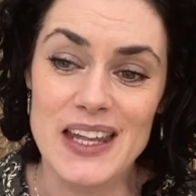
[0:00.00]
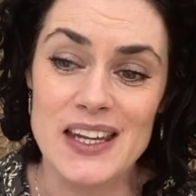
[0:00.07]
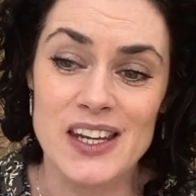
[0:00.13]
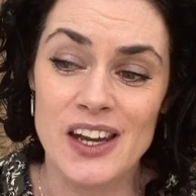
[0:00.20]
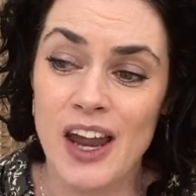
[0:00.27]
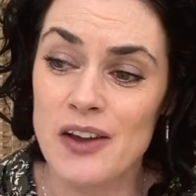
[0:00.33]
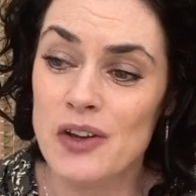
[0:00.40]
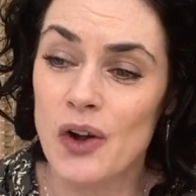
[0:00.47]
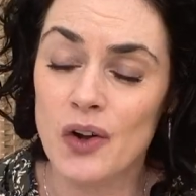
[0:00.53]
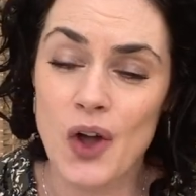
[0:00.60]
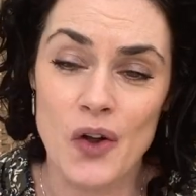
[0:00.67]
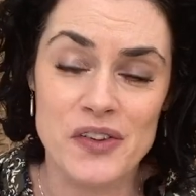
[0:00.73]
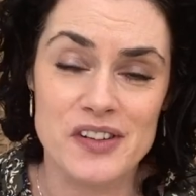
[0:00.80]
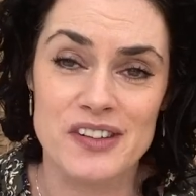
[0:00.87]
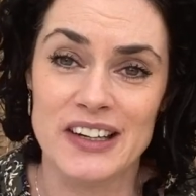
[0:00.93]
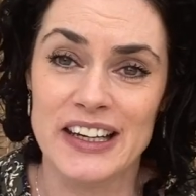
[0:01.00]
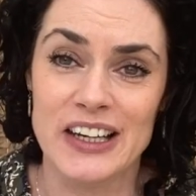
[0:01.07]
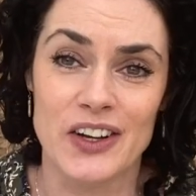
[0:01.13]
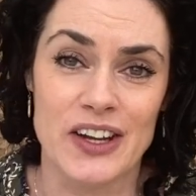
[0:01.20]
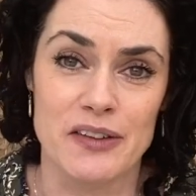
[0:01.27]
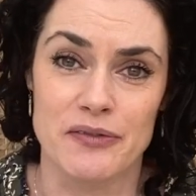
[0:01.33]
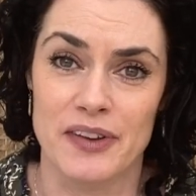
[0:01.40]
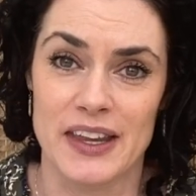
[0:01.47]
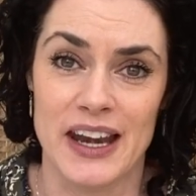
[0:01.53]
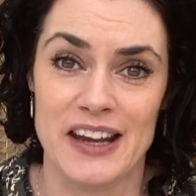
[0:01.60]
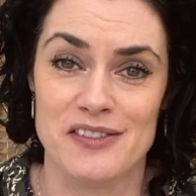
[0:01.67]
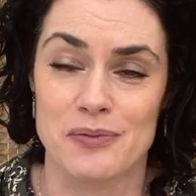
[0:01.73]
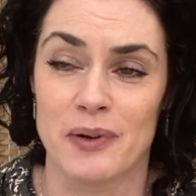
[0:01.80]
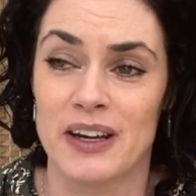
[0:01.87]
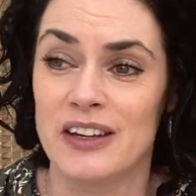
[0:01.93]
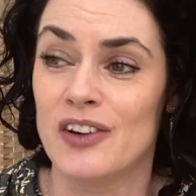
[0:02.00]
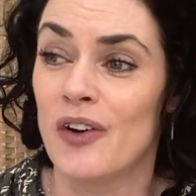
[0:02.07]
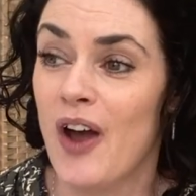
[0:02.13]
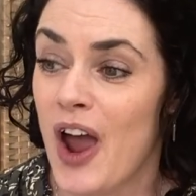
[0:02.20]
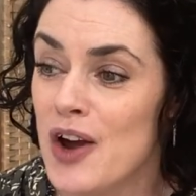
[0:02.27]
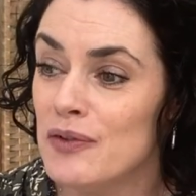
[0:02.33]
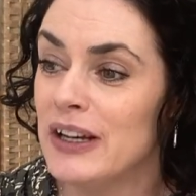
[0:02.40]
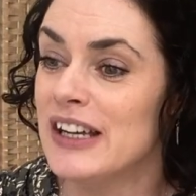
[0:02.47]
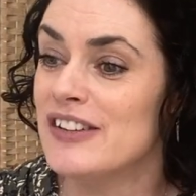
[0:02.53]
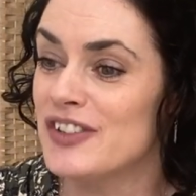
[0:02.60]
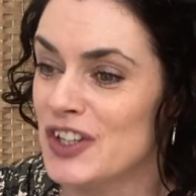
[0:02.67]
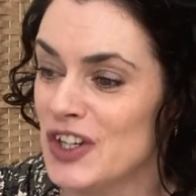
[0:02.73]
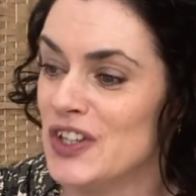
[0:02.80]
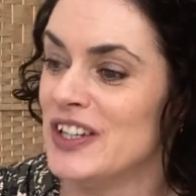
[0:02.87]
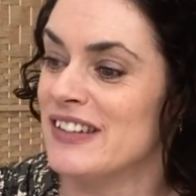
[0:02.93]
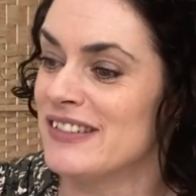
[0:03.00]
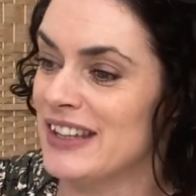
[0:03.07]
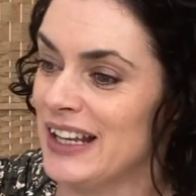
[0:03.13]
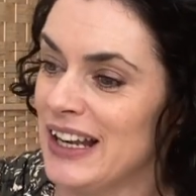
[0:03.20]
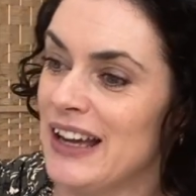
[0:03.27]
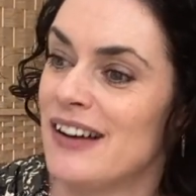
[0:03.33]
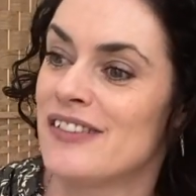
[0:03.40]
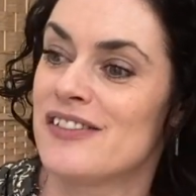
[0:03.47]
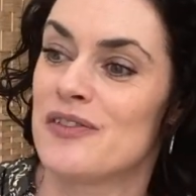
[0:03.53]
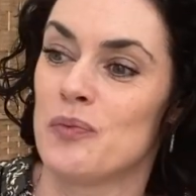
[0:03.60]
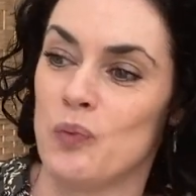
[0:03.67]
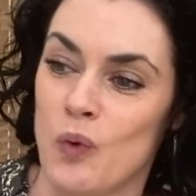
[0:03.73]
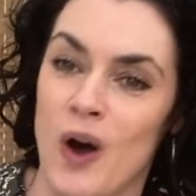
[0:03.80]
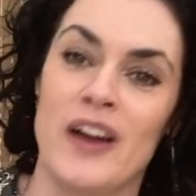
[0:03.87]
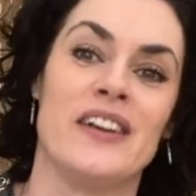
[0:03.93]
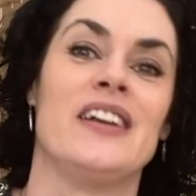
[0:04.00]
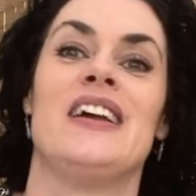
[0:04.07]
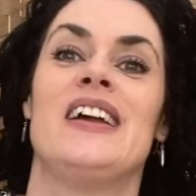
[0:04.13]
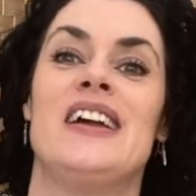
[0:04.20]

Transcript: You know, you're constantly looking for the next one. You're only as good as the last one.